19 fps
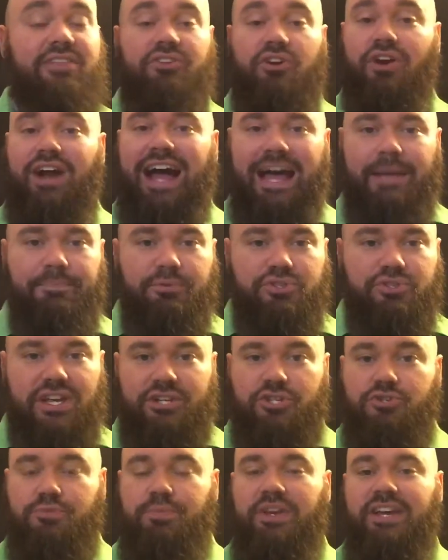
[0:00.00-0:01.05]
They're high
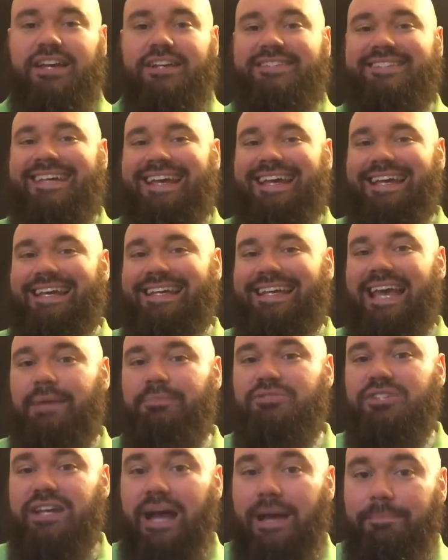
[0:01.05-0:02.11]
percentage picks,
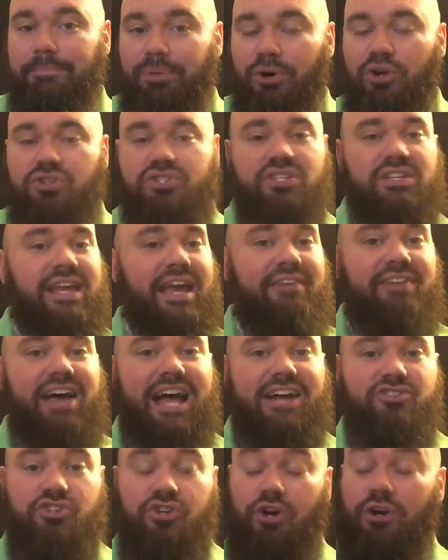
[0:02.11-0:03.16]
games that I personally have
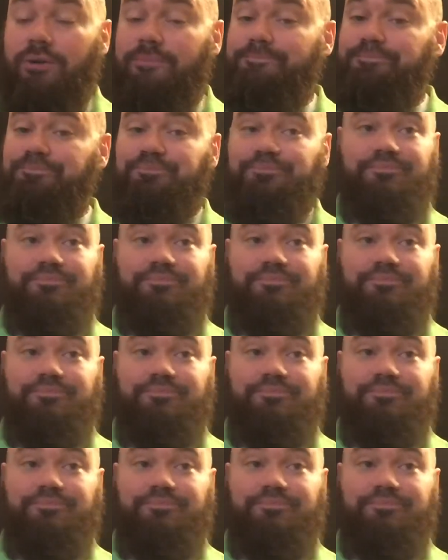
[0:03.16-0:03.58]
action on.